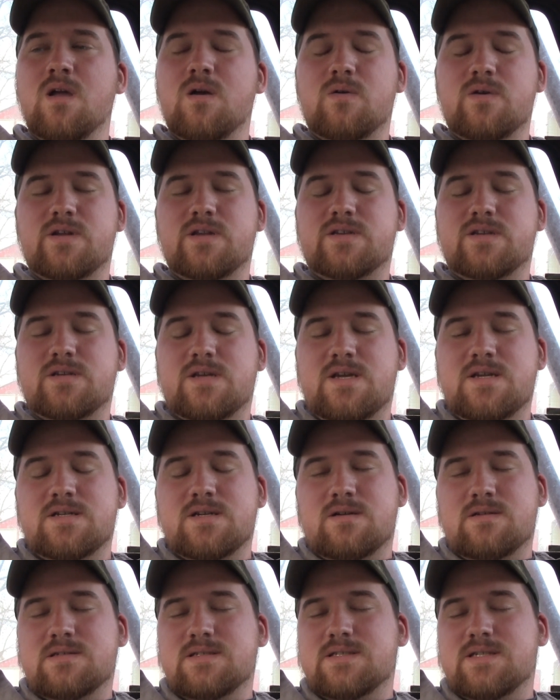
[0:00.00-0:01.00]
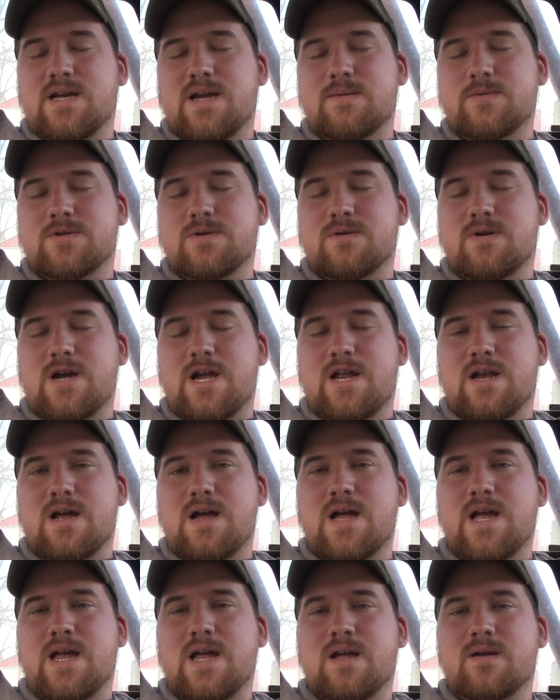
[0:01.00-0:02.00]
which he's on the same terrain
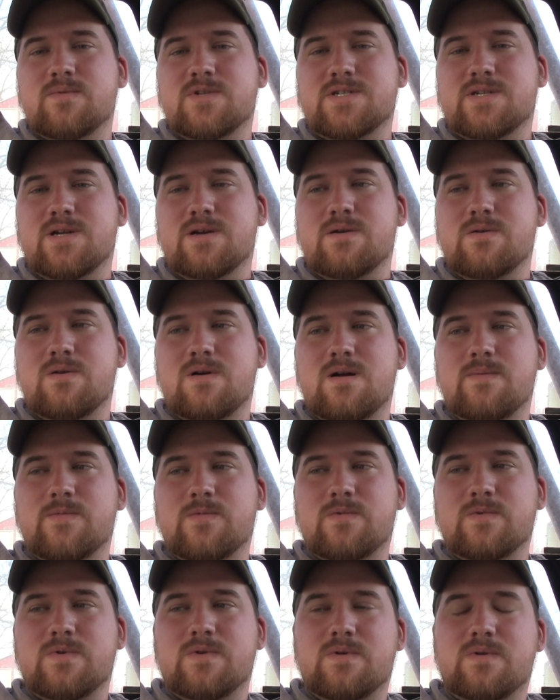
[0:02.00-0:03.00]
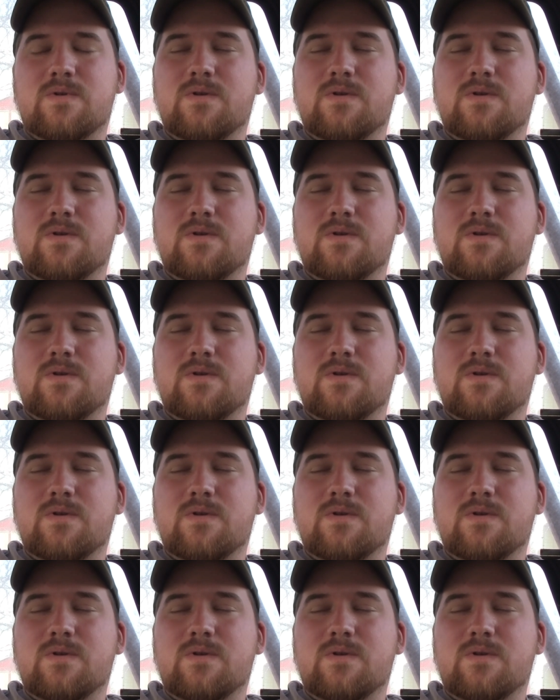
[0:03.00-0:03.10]
I am so I'm gonna